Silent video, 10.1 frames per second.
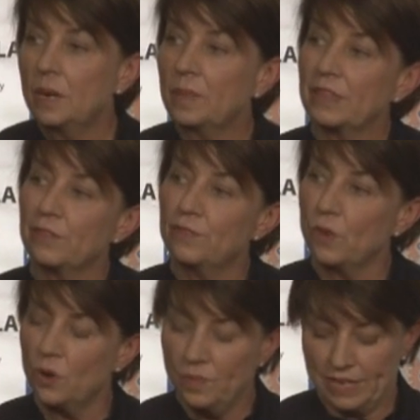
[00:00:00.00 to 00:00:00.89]
But the
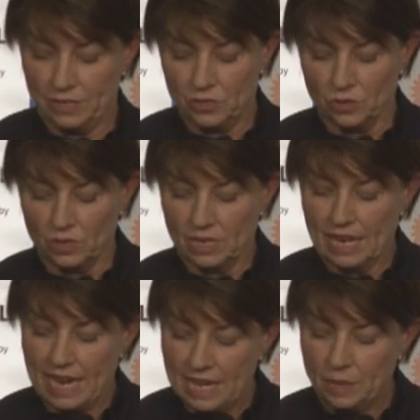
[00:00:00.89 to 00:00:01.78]
form that it took
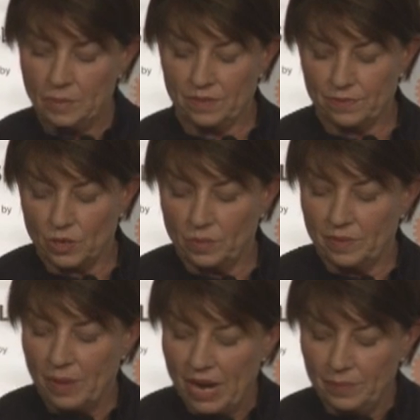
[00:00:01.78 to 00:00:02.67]
came
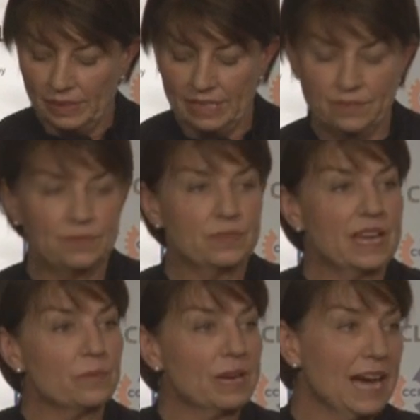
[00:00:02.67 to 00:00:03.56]
from my belief
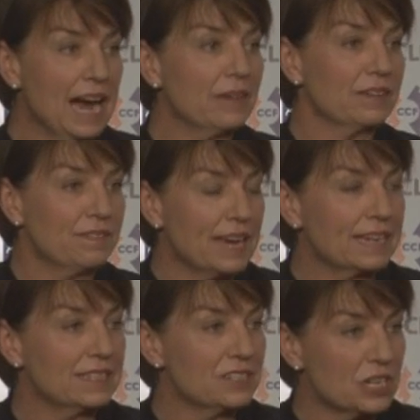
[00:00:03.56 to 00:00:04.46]
that we are, in fact,